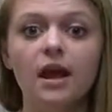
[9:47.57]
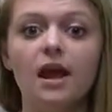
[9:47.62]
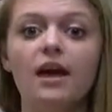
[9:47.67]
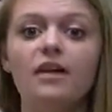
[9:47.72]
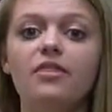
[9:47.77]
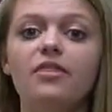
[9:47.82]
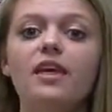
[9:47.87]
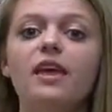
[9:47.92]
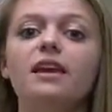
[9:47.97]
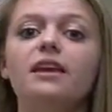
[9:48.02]

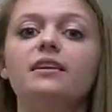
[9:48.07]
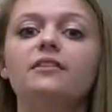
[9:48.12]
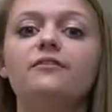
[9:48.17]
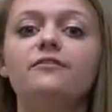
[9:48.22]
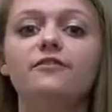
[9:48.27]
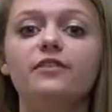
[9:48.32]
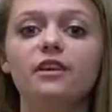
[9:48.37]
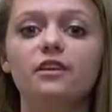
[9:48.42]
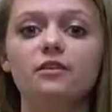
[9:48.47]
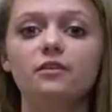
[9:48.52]
and they can
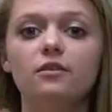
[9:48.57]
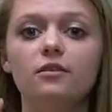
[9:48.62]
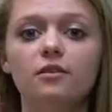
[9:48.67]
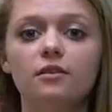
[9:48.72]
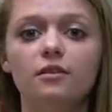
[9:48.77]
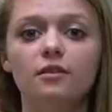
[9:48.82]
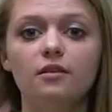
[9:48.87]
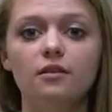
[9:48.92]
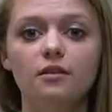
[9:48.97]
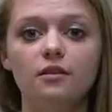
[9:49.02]
feel
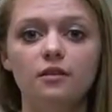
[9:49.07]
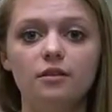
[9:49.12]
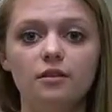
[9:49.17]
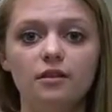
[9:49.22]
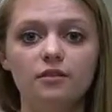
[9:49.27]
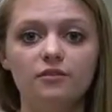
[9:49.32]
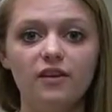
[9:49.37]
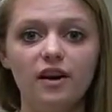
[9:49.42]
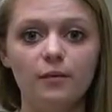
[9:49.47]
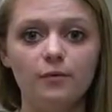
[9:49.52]

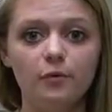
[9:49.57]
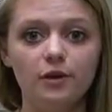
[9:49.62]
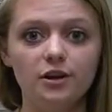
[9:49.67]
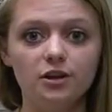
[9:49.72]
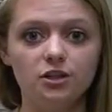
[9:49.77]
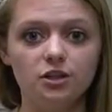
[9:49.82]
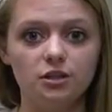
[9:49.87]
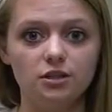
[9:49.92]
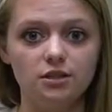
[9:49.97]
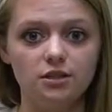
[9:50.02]
the
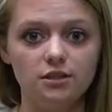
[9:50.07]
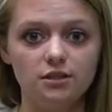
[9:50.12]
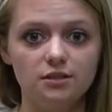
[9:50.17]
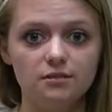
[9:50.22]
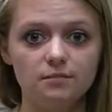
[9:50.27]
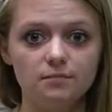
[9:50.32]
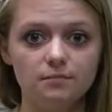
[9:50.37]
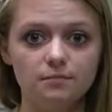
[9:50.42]
vibrations.